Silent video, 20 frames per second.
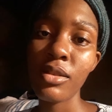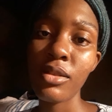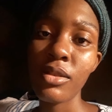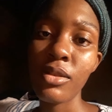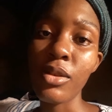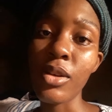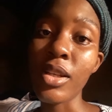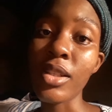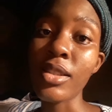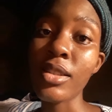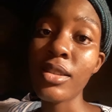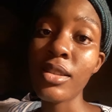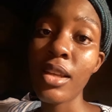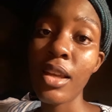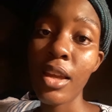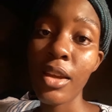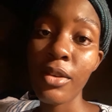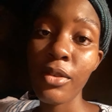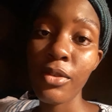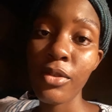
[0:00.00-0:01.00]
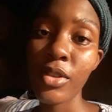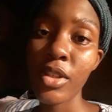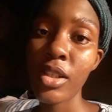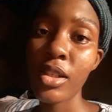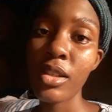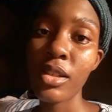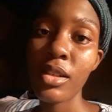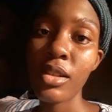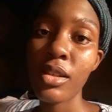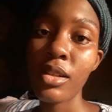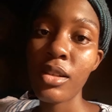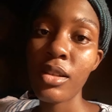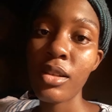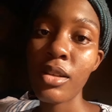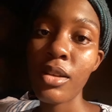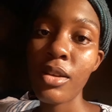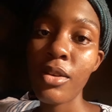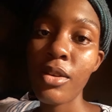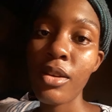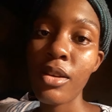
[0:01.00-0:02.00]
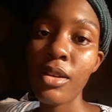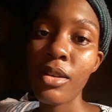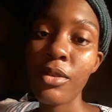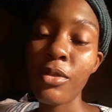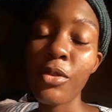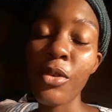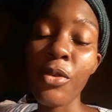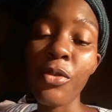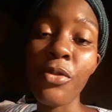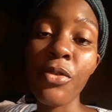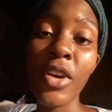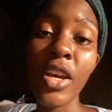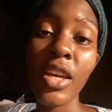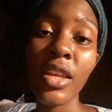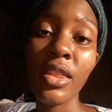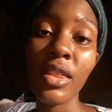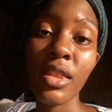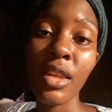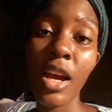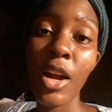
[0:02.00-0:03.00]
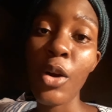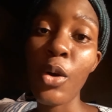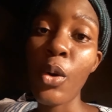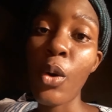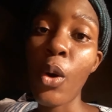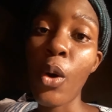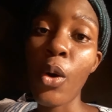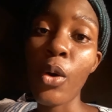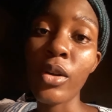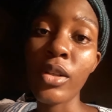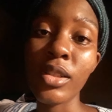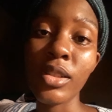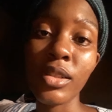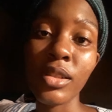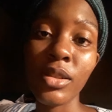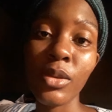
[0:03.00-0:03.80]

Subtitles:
You are saved. For faith alone